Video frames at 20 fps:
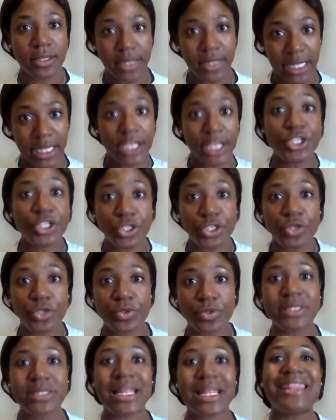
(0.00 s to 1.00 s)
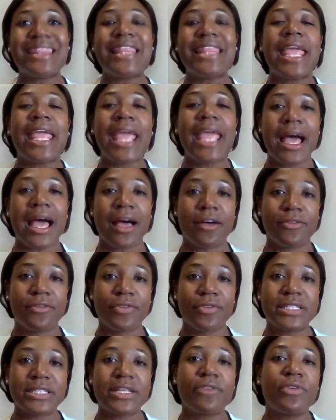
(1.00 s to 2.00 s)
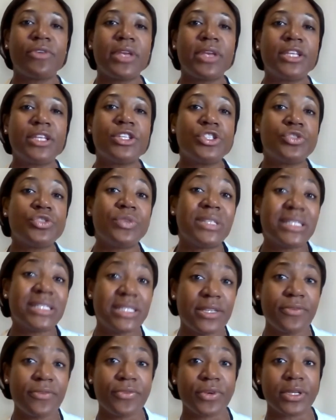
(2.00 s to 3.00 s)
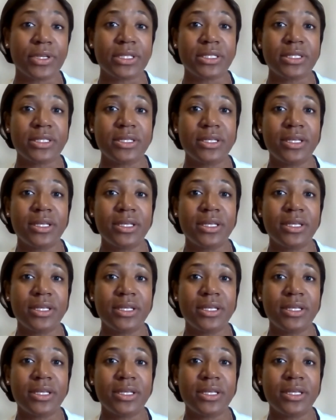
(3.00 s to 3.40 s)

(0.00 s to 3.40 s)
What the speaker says: the issues that they have, because every industry is different.